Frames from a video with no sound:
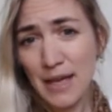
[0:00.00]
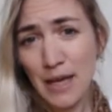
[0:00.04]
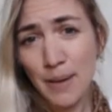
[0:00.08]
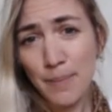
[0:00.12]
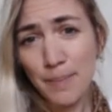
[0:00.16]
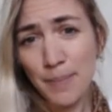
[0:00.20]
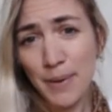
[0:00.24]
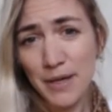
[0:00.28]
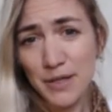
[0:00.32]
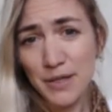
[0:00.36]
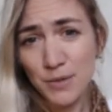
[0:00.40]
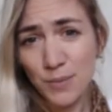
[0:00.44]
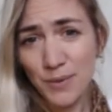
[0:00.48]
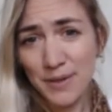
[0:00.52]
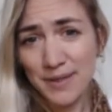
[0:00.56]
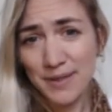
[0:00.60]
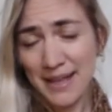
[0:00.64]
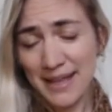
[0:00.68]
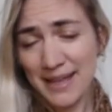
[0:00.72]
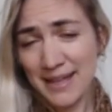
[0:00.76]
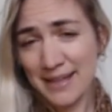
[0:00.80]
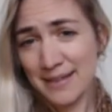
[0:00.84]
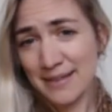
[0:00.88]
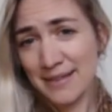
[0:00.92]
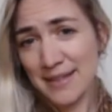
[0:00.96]
but
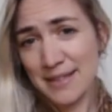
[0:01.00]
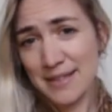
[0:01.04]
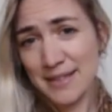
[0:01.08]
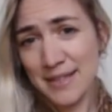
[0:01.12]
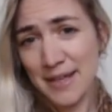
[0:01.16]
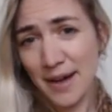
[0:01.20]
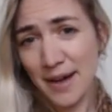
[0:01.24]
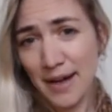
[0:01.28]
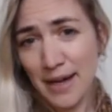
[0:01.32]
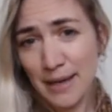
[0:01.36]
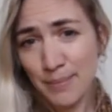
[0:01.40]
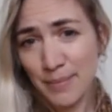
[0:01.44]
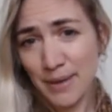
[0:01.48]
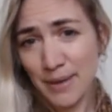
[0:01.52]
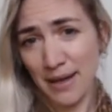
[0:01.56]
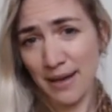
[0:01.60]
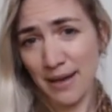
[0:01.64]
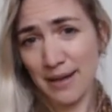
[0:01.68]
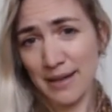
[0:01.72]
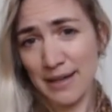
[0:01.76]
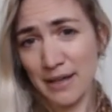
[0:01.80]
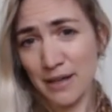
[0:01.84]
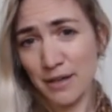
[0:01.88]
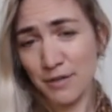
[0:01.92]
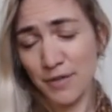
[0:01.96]
within the
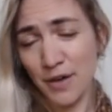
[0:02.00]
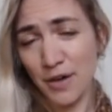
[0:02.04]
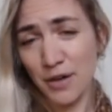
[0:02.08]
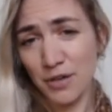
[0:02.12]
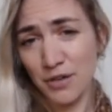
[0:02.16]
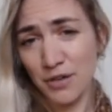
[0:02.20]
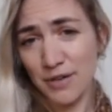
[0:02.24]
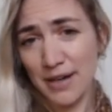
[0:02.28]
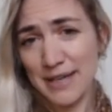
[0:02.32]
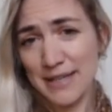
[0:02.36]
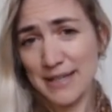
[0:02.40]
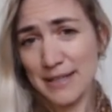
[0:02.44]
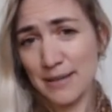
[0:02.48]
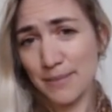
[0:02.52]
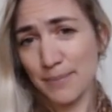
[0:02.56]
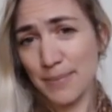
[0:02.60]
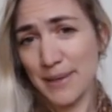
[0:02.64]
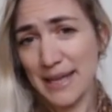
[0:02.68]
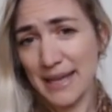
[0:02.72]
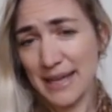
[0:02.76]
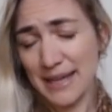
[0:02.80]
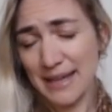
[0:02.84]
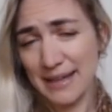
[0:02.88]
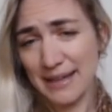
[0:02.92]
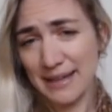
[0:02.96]
timeline of our greater
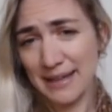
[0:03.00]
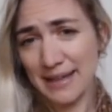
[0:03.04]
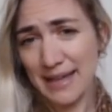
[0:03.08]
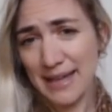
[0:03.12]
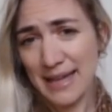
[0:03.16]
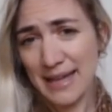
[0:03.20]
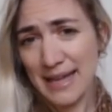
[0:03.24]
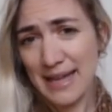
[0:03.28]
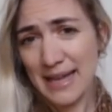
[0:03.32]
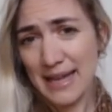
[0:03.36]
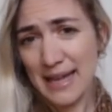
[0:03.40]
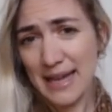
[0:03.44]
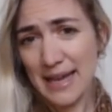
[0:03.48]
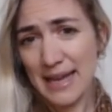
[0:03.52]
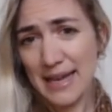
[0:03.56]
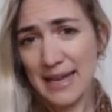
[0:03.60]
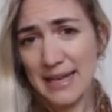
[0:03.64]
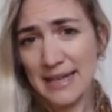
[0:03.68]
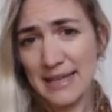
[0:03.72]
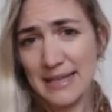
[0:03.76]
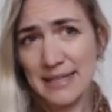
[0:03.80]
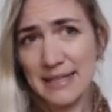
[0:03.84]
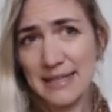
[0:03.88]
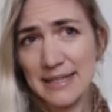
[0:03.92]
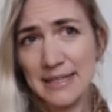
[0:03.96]
being
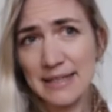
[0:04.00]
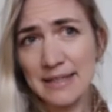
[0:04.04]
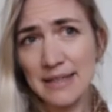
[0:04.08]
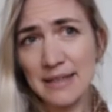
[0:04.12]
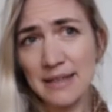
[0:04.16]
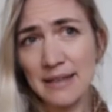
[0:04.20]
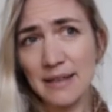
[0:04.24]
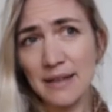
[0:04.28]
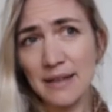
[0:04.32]
is